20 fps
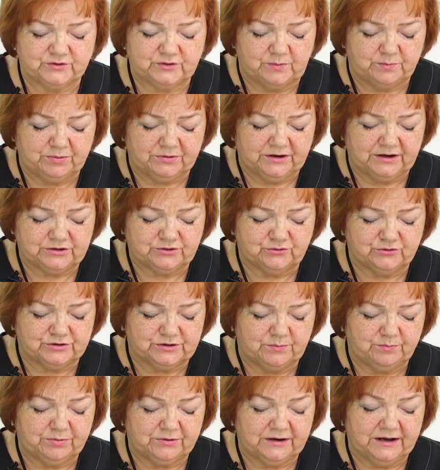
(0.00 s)
is that we show
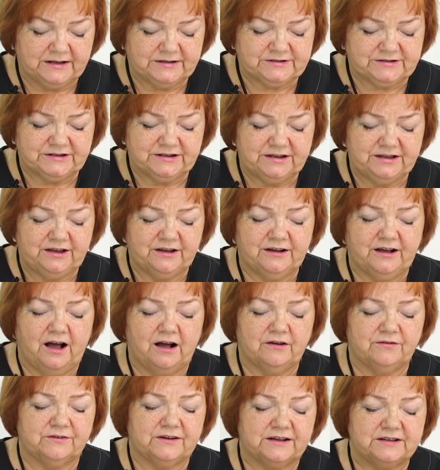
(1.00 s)
you how to edge the
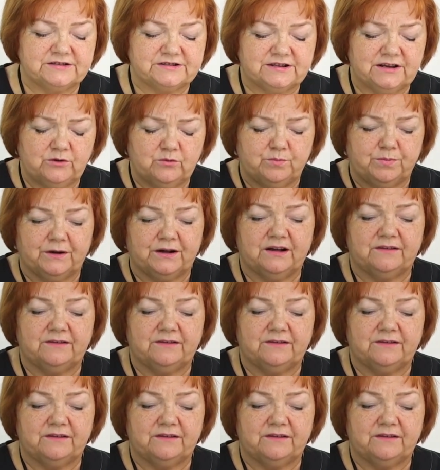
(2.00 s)
fly zipper with